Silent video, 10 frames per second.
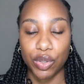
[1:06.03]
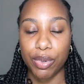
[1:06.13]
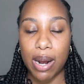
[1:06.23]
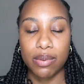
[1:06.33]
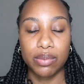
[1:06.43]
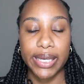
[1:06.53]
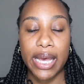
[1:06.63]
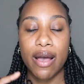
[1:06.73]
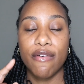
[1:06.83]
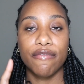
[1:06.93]
We're
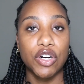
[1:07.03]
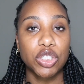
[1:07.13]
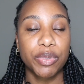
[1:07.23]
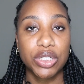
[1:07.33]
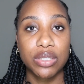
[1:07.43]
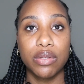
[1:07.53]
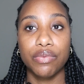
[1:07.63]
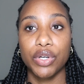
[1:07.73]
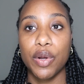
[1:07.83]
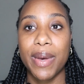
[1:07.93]
probably first person in
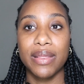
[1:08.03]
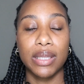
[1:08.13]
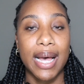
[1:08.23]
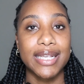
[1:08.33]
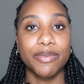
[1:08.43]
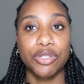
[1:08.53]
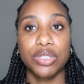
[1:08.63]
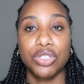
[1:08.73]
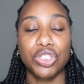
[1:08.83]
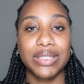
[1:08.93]
the room and the last
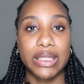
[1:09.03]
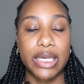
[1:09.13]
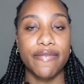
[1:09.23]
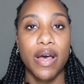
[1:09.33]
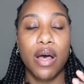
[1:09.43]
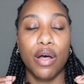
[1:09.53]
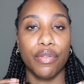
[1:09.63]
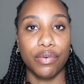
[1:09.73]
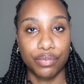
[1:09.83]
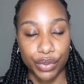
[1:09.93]
person to leave
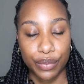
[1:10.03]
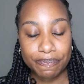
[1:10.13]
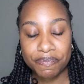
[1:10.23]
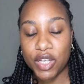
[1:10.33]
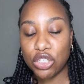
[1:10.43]
the room.